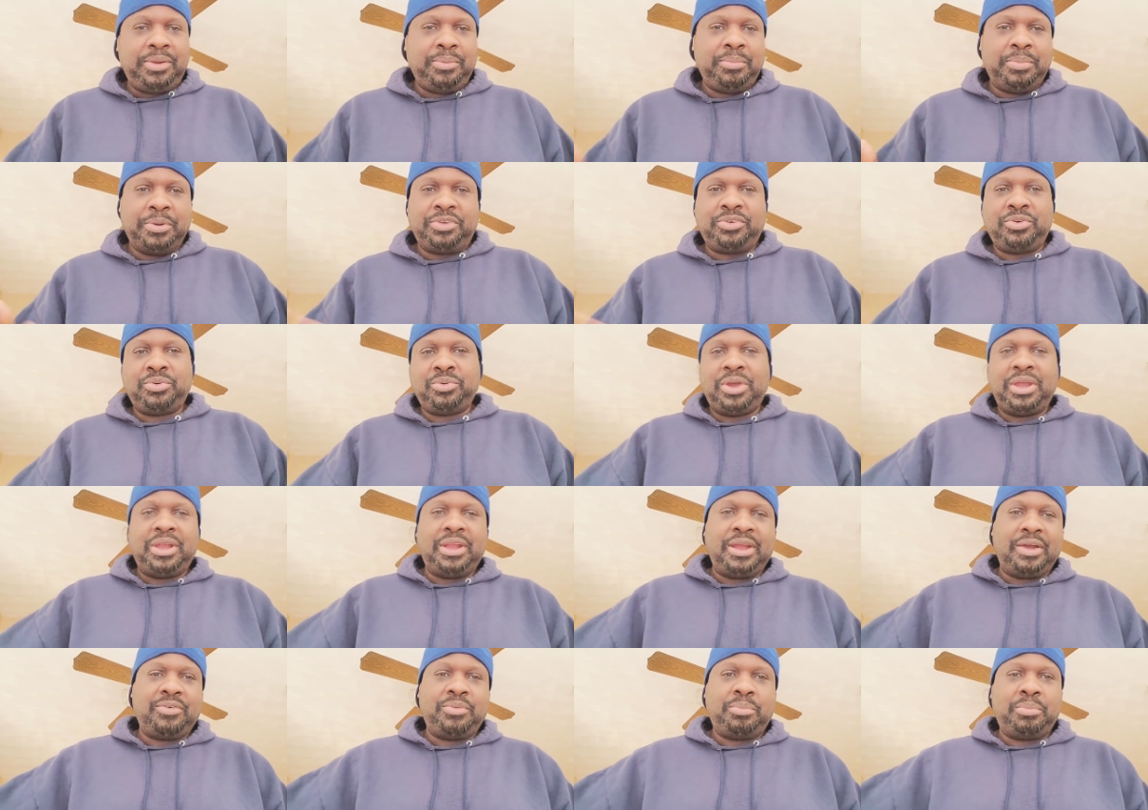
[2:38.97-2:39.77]
but you
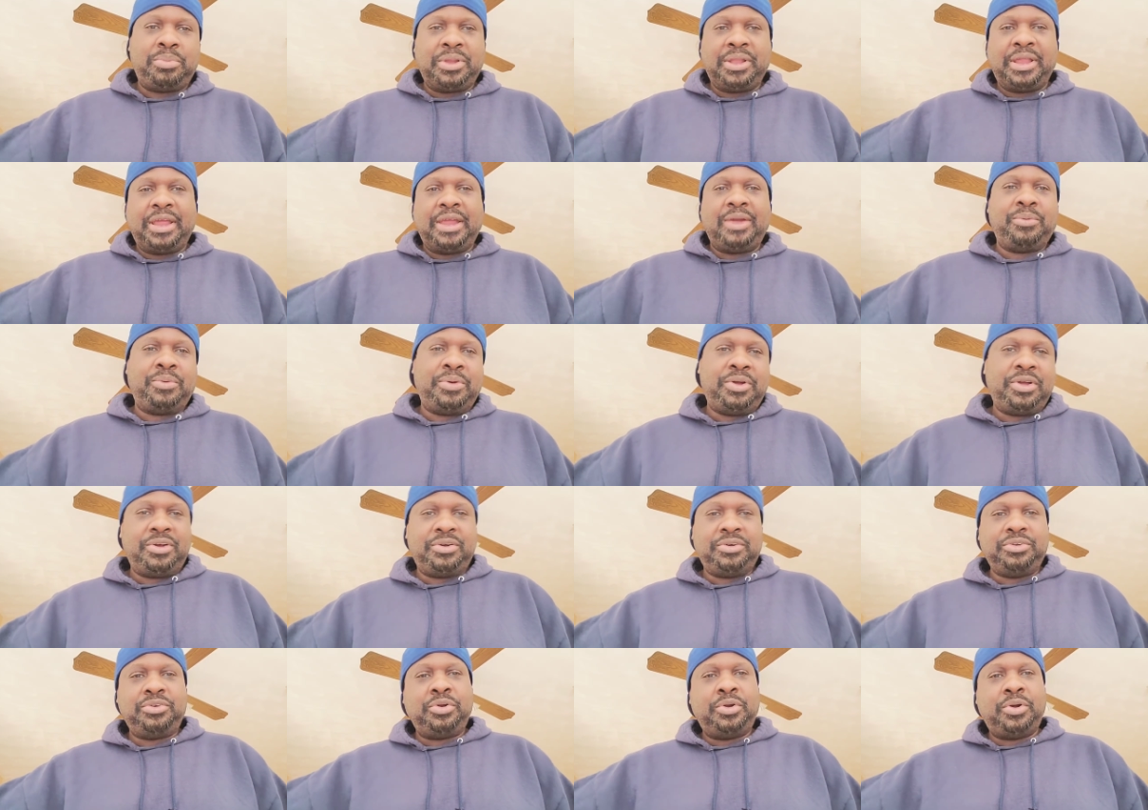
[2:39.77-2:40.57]
ain't ever been like,
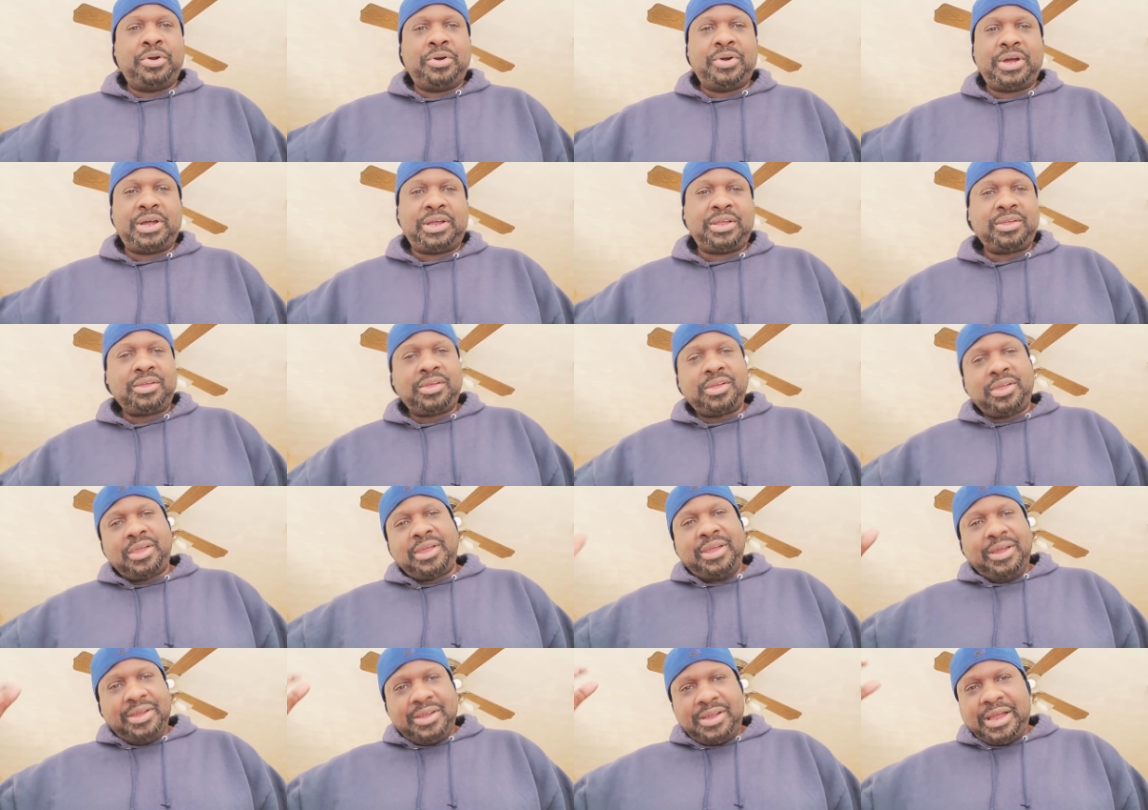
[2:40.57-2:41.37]
well, you know,
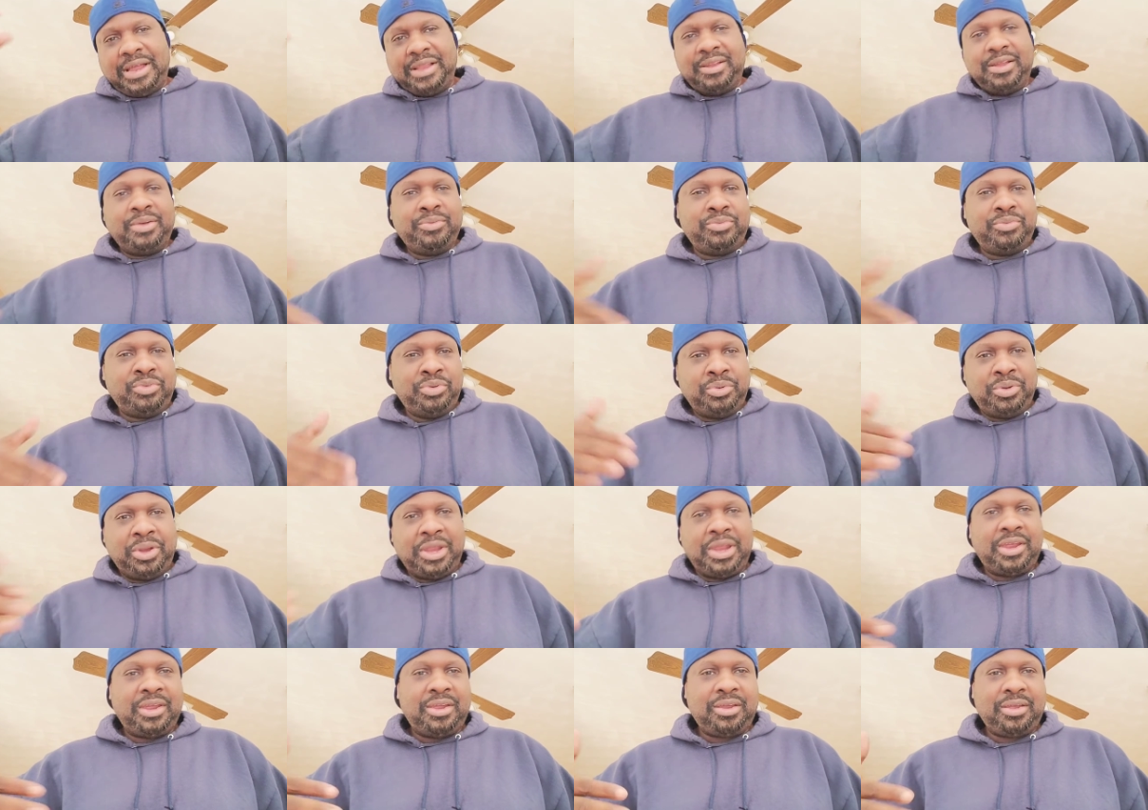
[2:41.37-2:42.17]
I, I love you,
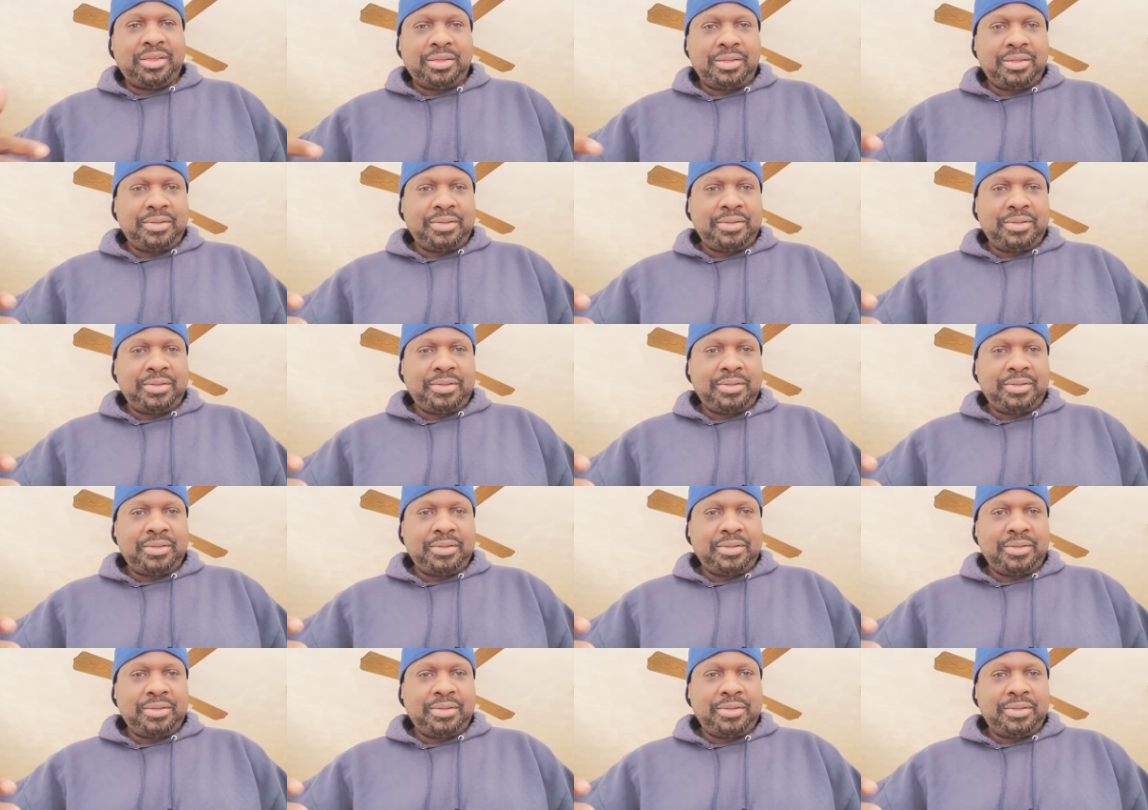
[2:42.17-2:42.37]
nigga.